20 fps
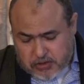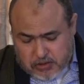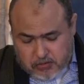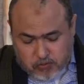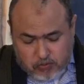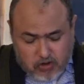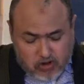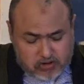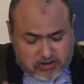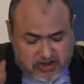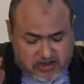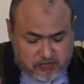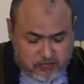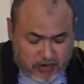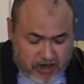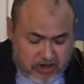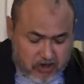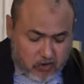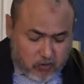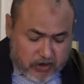Moses,
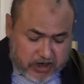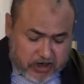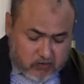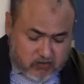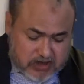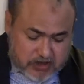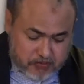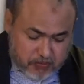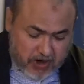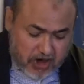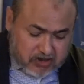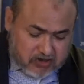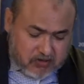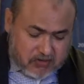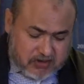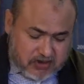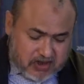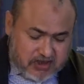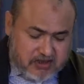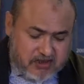by the way, responds to
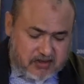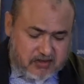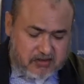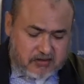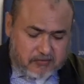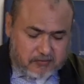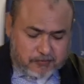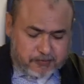this.